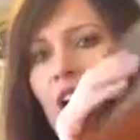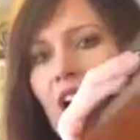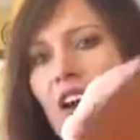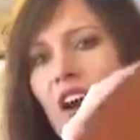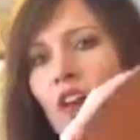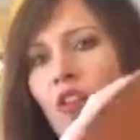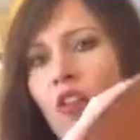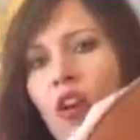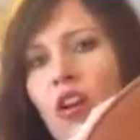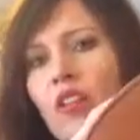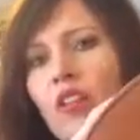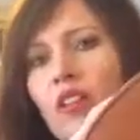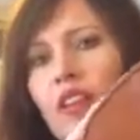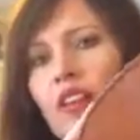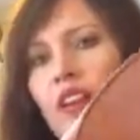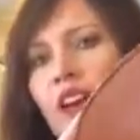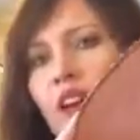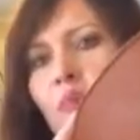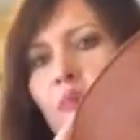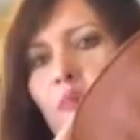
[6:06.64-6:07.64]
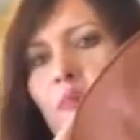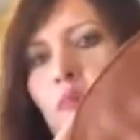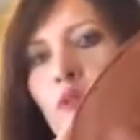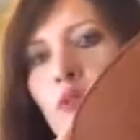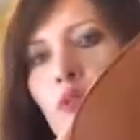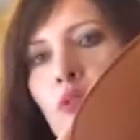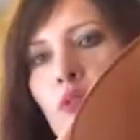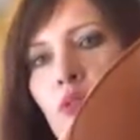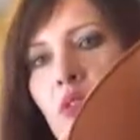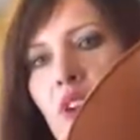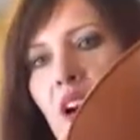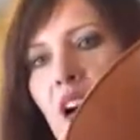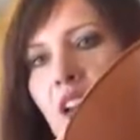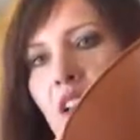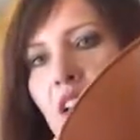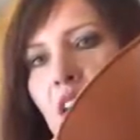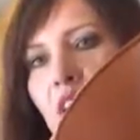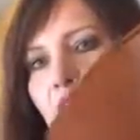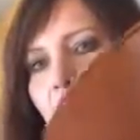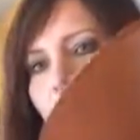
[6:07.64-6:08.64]
I got it all cleaned up. Ooh,
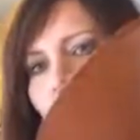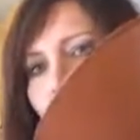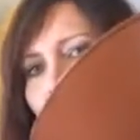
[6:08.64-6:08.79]
golly, that's